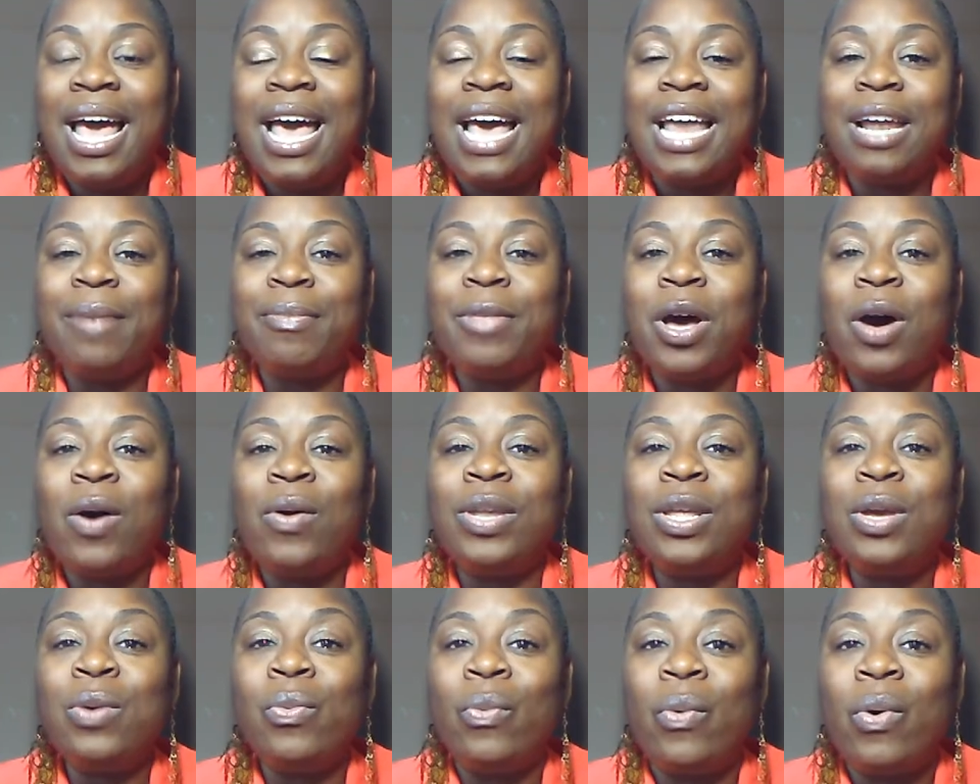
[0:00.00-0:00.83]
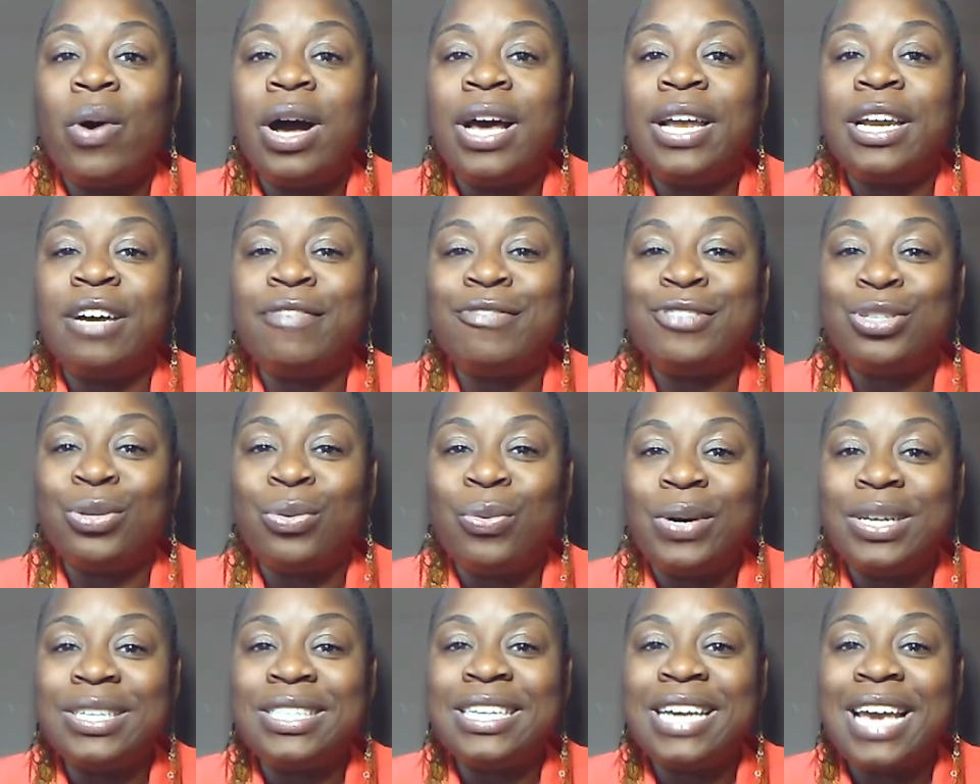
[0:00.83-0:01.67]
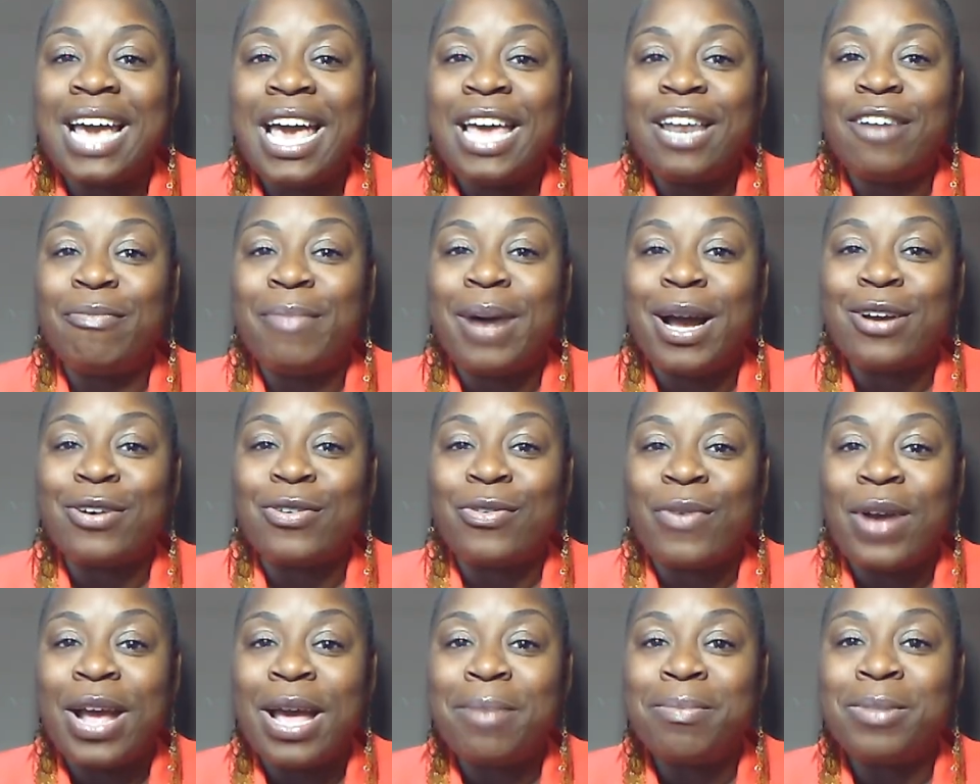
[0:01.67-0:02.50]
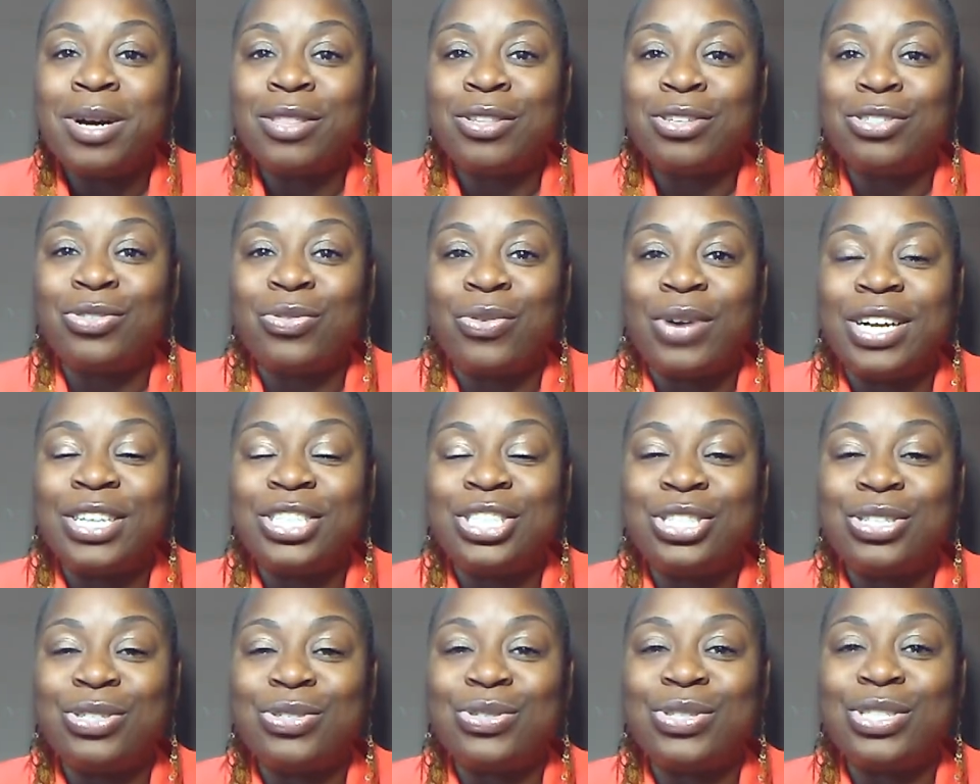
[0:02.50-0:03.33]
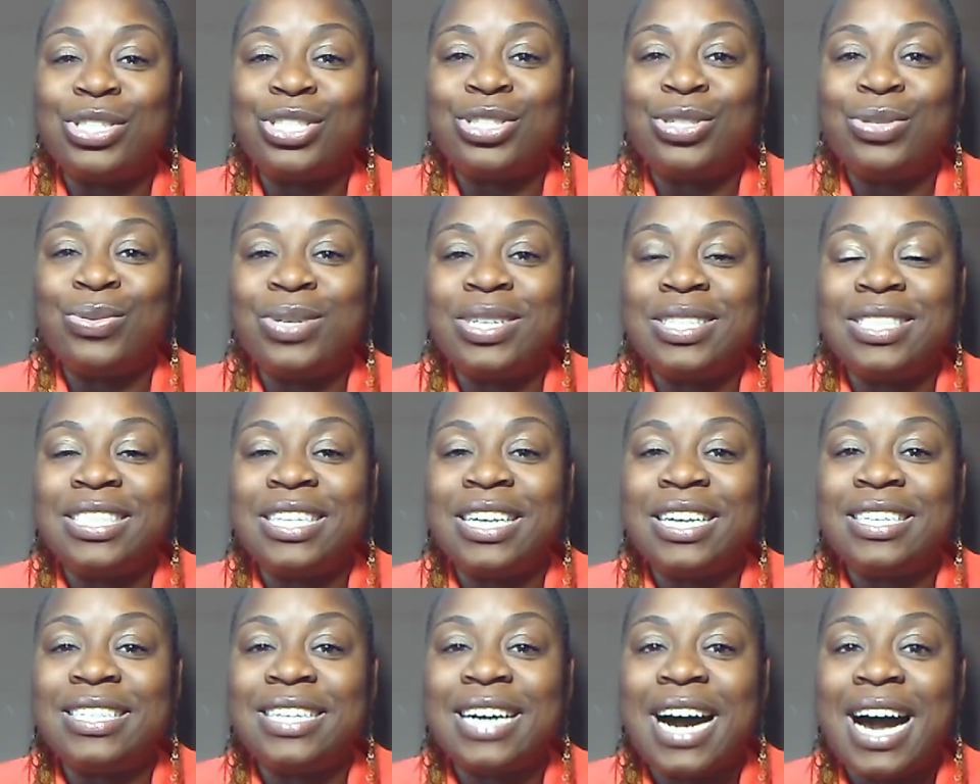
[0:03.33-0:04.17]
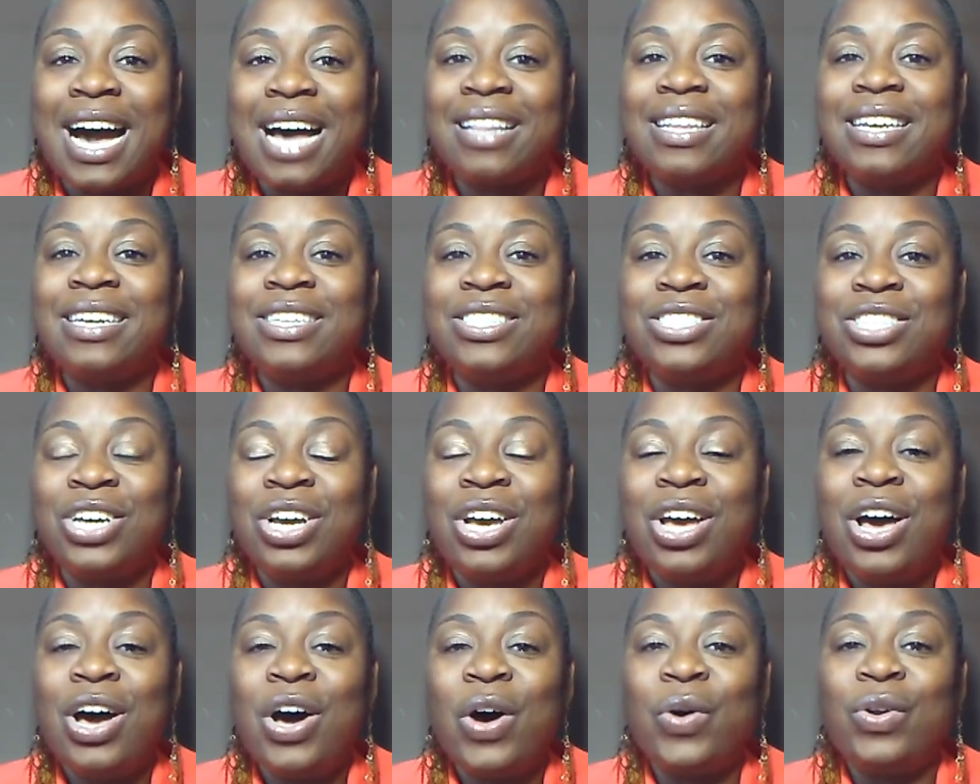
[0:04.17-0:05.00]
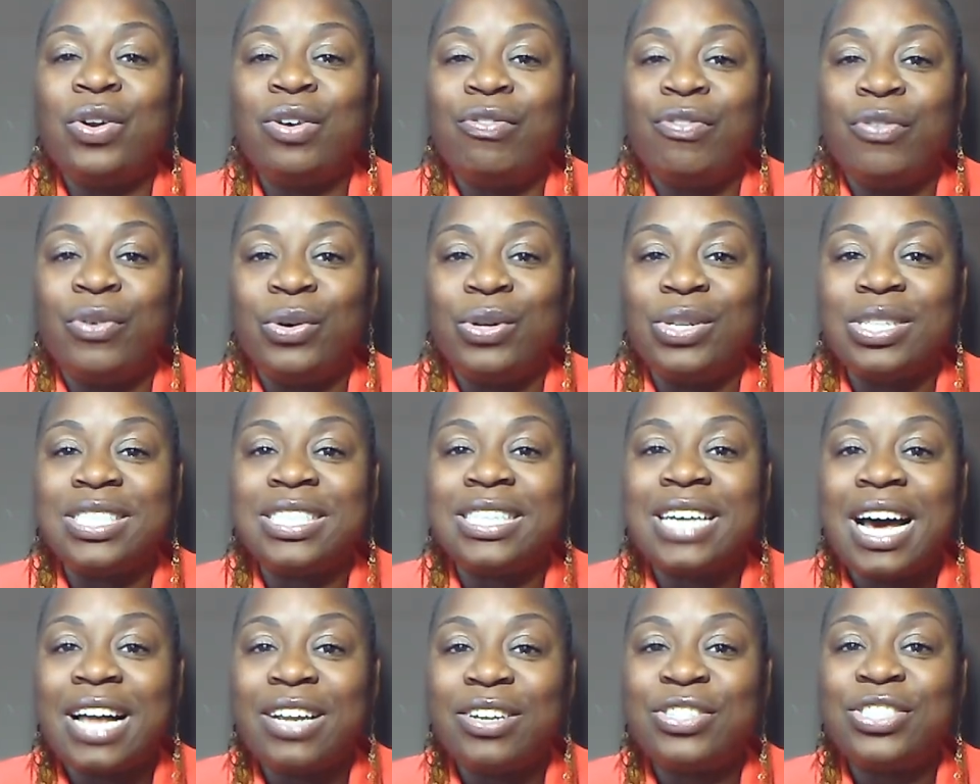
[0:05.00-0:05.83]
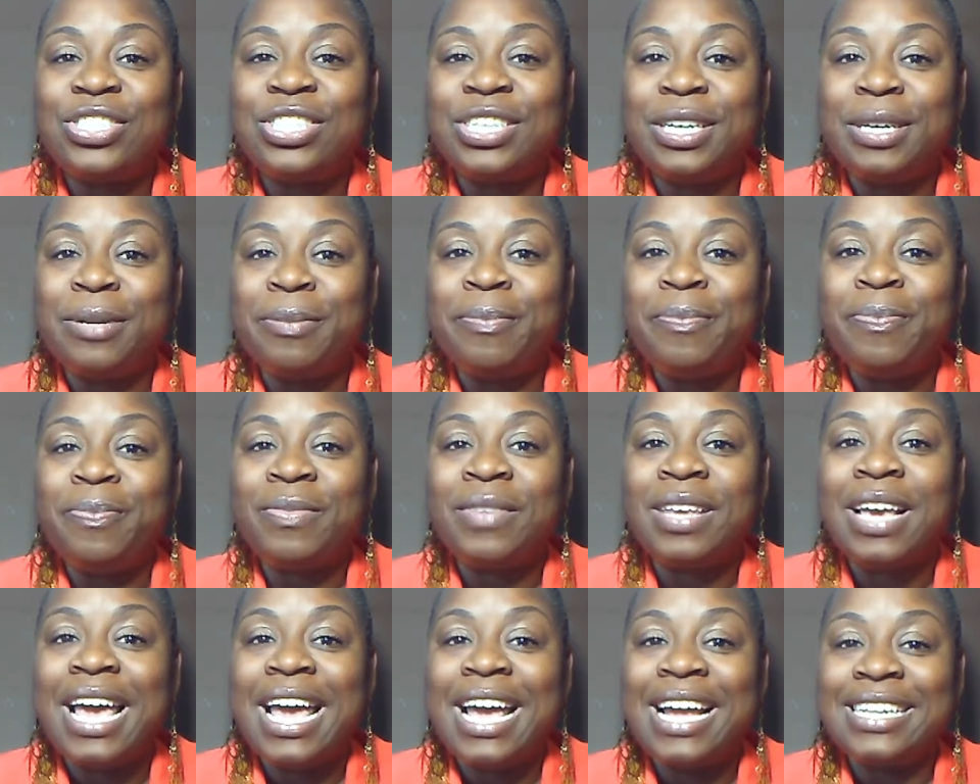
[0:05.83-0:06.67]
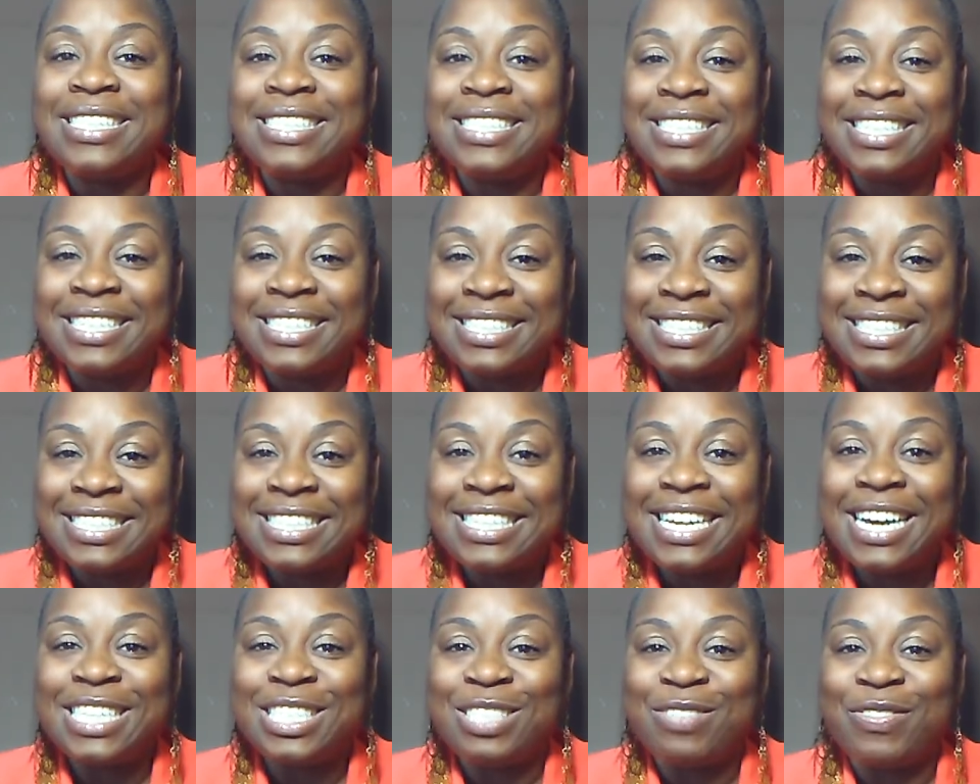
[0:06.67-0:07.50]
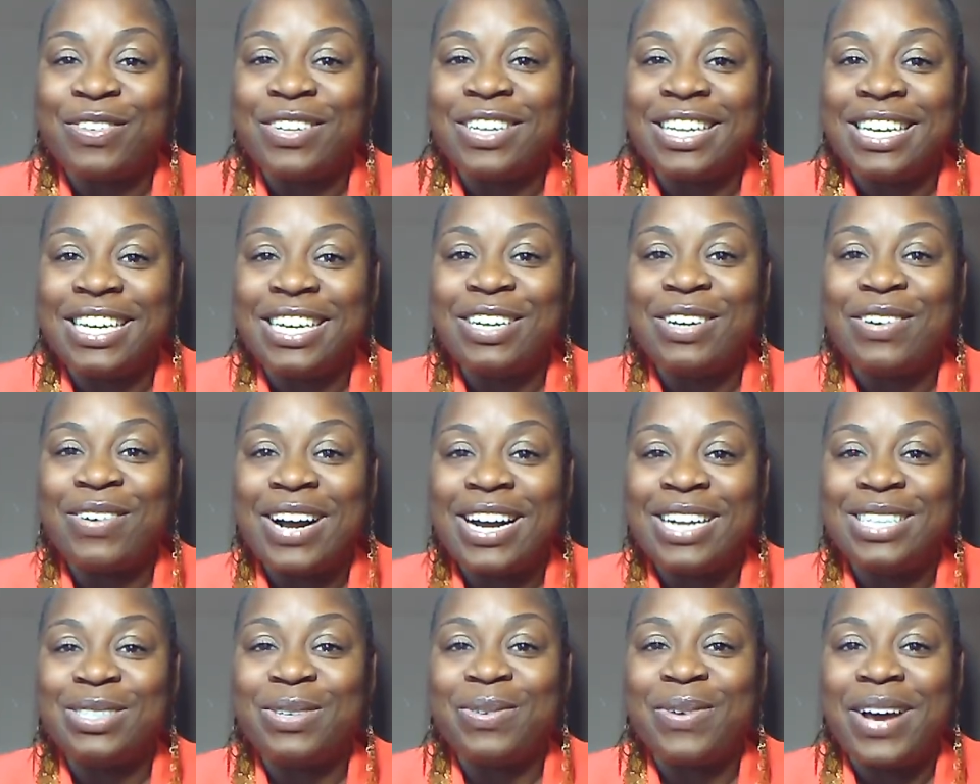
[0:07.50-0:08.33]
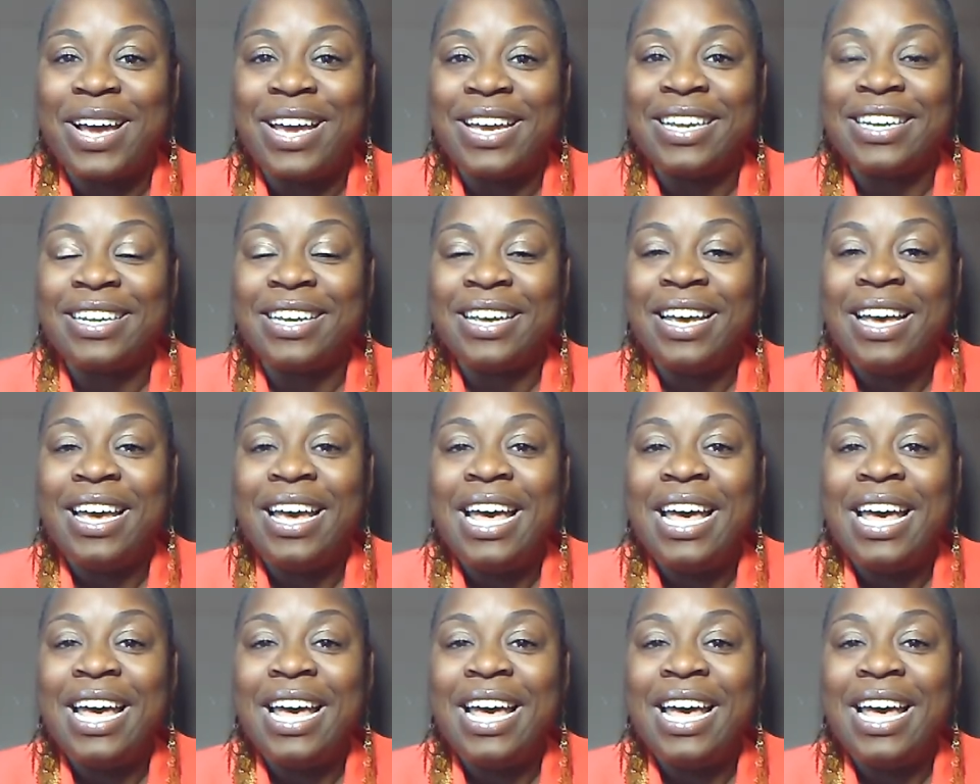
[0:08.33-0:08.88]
And I'm the only one of 28 of my grandmother's grandchildren to attend college on a full scholarship and successfully graduate.